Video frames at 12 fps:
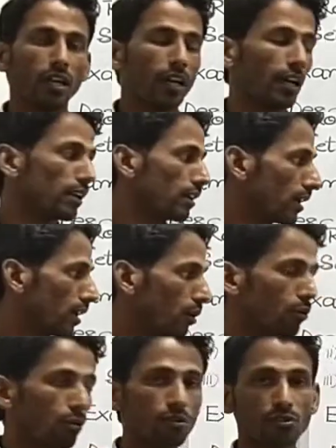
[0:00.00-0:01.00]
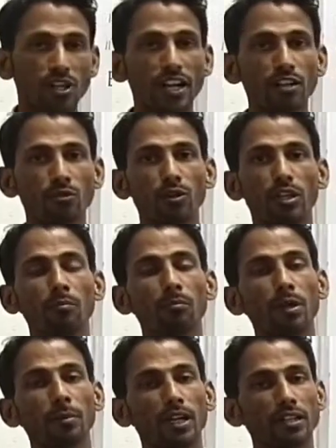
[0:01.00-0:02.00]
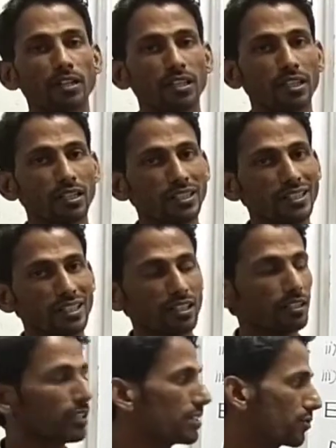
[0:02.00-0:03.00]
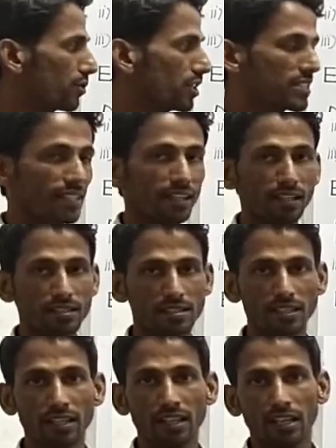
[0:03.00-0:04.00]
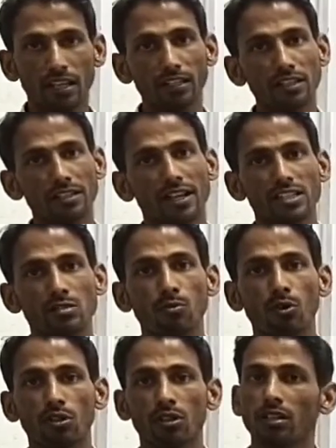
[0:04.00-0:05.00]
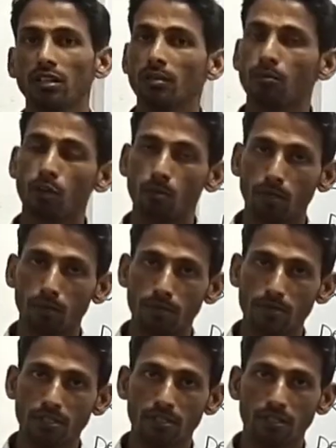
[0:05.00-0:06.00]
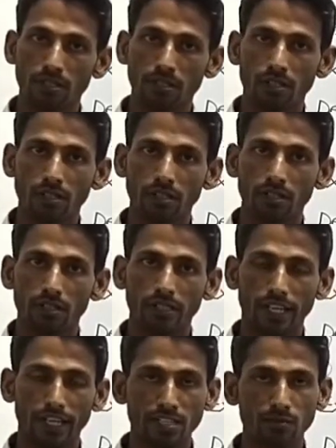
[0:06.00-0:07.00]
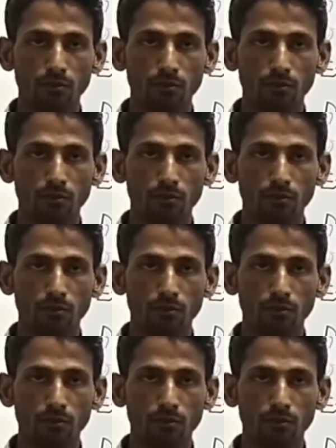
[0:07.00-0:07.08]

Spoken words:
and now try to implement these 3 skills in the textbook problems. Thanks for